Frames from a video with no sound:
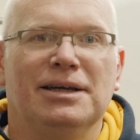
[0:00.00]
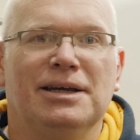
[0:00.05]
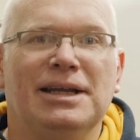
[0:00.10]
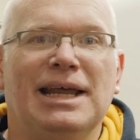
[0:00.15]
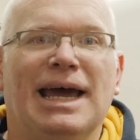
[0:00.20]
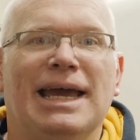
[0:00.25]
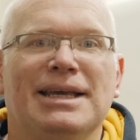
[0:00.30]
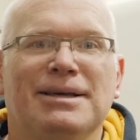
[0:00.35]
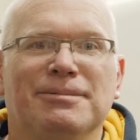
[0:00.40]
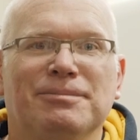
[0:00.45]

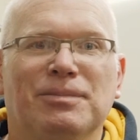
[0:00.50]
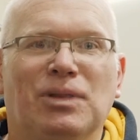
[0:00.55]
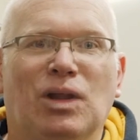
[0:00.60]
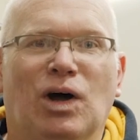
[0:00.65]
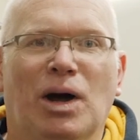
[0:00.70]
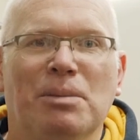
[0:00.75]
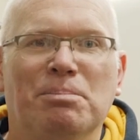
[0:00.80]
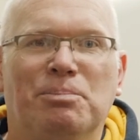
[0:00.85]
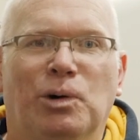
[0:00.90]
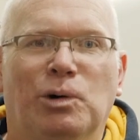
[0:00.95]
G'day,
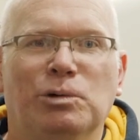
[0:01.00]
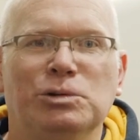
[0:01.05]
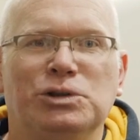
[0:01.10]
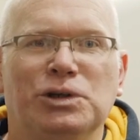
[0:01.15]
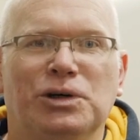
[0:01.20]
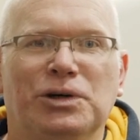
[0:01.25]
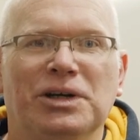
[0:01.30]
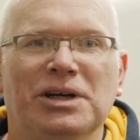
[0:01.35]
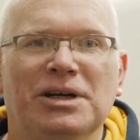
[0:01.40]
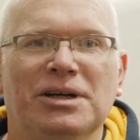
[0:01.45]
I'm
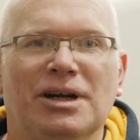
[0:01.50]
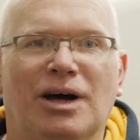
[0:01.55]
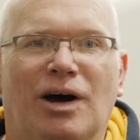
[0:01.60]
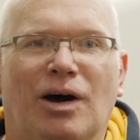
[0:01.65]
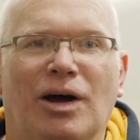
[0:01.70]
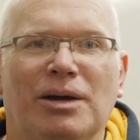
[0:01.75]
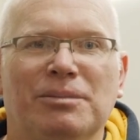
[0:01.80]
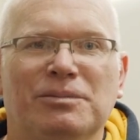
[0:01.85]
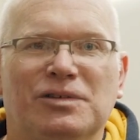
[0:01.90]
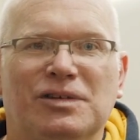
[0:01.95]
Paul Jordan.
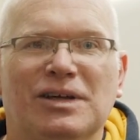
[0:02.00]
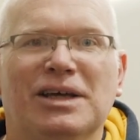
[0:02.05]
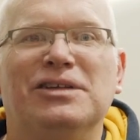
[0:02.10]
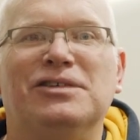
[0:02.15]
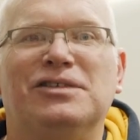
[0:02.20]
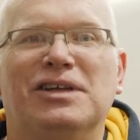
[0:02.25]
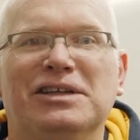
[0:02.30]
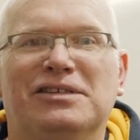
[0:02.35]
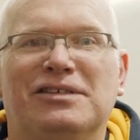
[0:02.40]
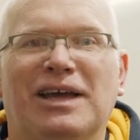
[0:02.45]
I'm
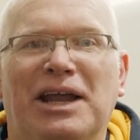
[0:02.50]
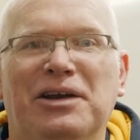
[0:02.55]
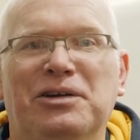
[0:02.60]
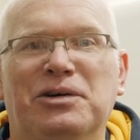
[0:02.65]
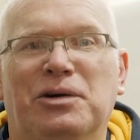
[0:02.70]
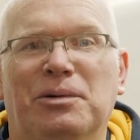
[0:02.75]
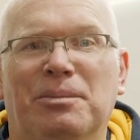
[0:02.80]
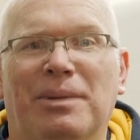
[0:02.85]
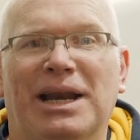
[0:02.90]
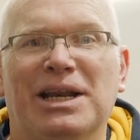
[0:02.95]
CNC
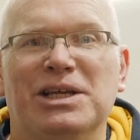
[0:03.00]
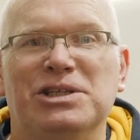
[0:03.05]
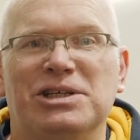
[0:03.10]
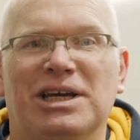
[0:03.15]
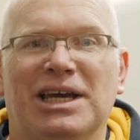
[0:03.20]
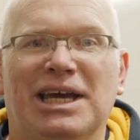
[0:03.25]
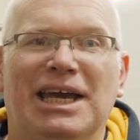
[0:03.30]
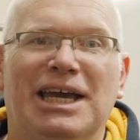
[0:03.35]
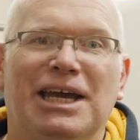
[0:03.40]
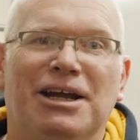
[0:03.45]
Technical
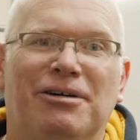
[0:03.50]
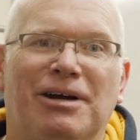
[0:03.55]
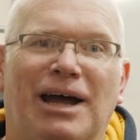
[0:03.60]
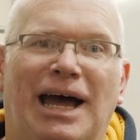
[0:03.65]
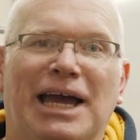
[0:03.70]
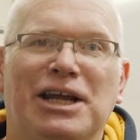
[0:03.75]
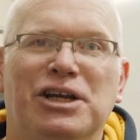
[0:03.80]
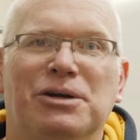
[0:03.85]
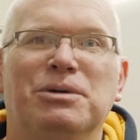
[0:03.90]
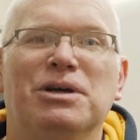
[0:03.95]
Manager
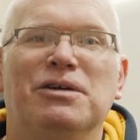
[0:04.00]
here at AW